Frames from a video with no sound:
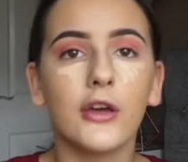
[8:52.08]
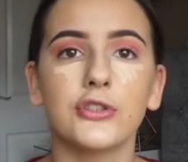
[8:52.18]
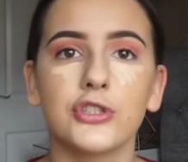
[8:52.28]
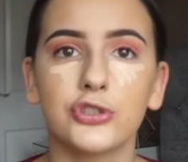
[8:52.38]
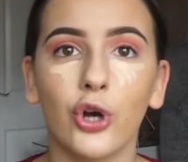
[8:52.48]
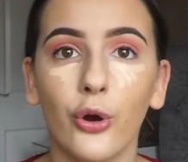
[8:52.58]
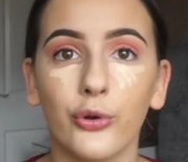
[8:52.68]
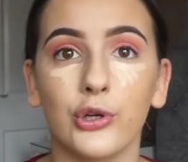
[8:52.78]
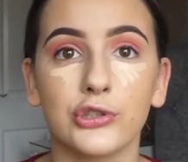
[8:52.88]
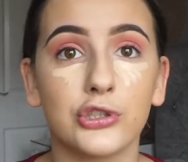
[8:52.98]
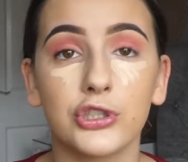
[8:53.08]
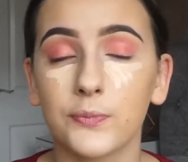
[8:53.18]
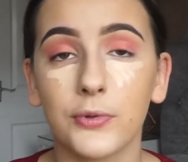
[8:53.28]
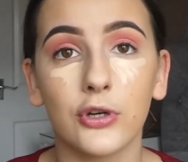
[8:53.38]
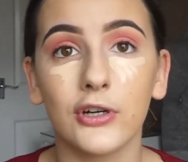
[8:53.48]
tutorials,
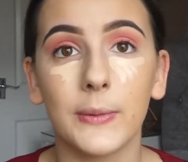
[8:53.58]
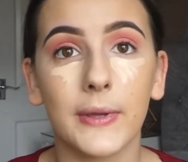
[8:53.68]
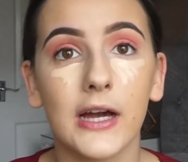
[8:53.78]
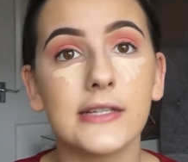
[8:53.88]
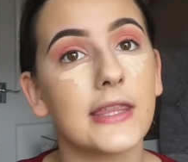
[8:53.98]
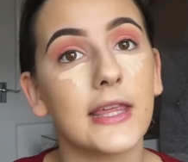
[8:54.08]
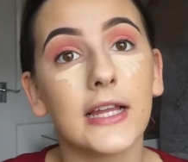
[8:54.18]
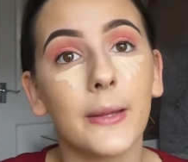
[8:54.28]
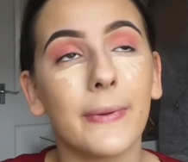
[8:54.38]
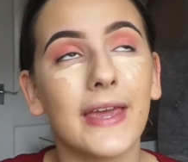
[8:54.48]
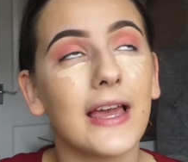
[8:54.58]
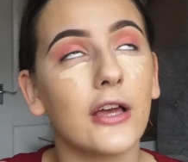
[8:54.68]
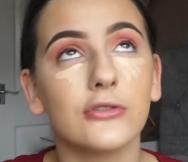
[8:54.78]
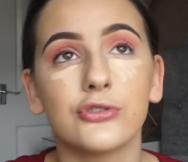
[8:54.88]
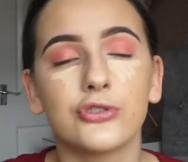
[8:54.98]
just purely because they're going to be
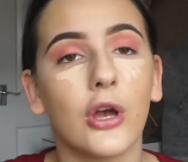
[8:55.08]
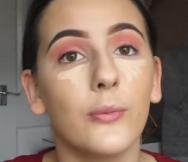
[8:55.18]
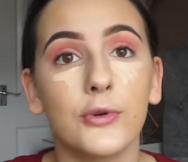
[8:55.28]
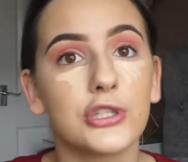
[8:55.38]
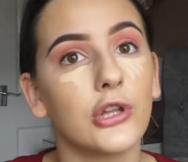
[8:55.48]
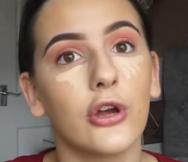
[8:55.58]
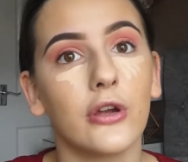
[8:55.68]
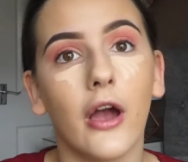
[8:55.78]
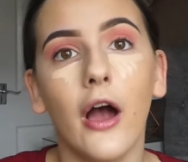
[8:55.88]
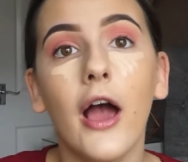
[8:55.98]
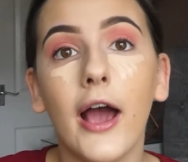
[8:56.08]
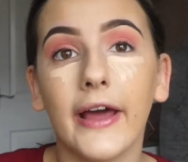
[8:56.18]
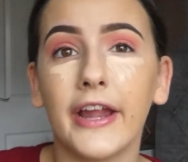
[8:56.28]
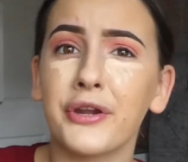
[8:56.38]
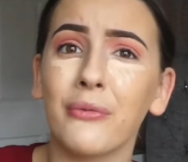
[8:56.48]
so much longer
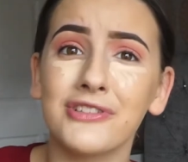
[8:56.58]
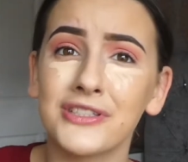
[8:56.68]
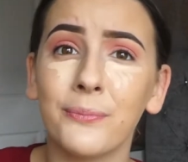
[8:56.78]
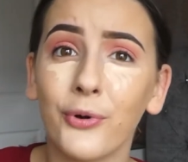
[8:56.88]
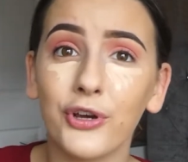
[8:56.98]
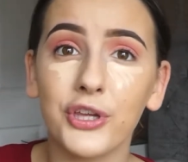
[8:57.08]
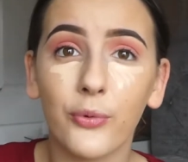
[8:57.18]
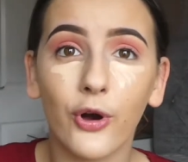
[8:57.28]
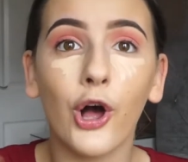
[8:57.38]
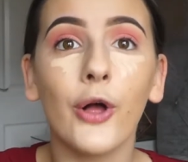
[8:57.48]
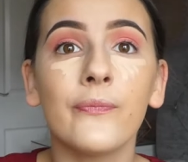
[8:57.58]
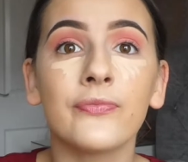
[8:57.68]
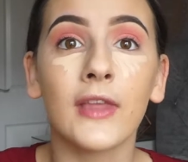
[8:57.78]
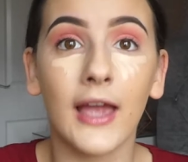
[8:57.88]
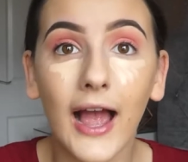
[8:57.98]
and I don't want to bore you all.
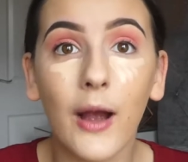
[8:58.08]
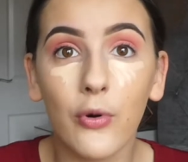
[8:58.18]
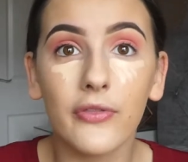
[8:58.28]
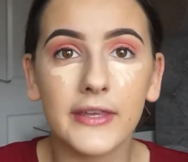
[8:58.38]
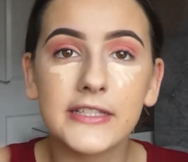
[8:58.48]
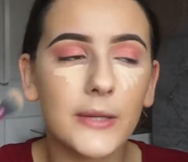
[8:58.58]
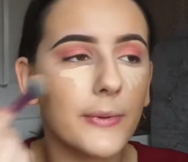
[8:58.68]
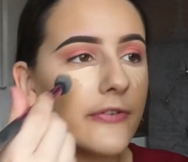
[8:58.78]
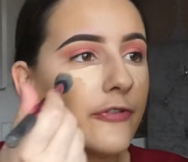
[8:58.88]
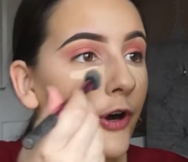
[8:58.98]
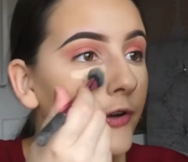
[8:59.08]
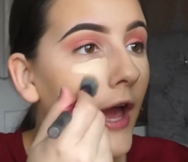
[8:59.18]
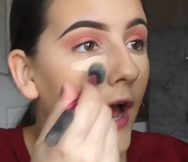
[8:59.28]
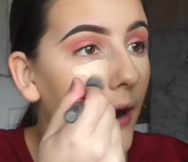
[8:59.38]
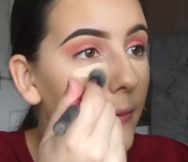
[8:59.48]
I want this to be fun.
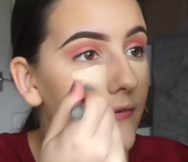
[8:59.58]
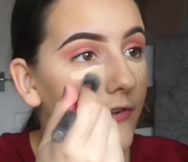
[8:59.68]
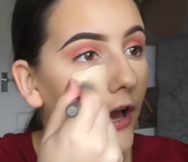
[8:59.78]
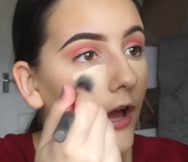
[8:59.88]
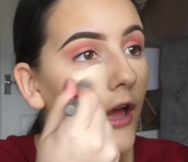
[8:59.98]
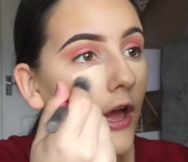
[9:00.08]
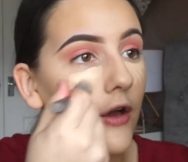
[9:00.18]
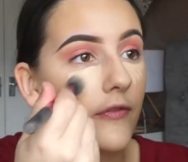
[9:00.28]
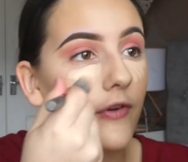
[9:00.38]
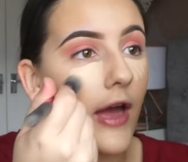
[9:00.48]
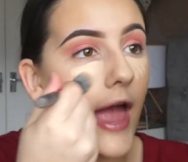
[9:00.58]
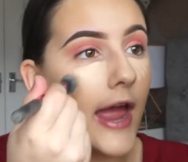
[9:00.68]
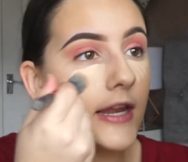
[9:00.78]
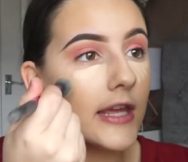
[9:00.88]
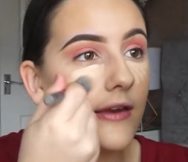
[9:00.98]
However, for
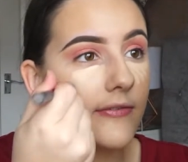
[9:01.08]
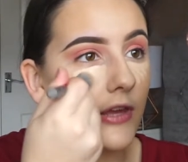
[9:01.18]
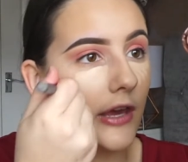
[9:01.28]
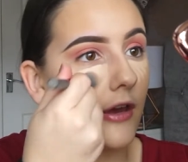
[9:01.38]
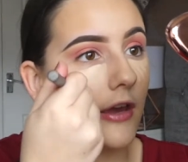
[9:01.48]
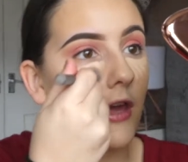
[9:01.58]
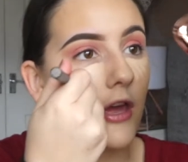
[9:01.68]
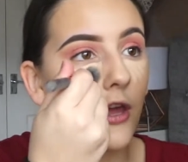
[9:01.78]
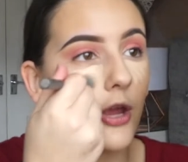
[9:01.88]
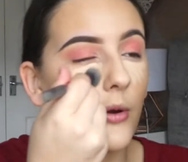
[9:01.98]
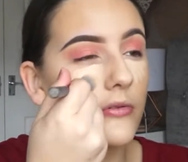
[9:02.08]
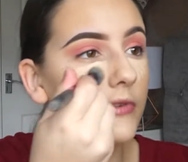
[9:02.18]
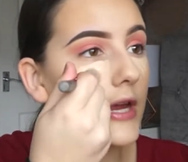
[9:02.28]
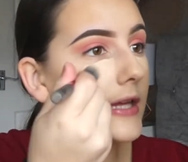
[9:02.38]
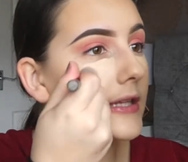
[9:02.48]
any of you who are
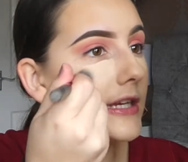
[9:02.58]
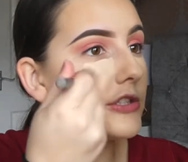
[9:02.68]
really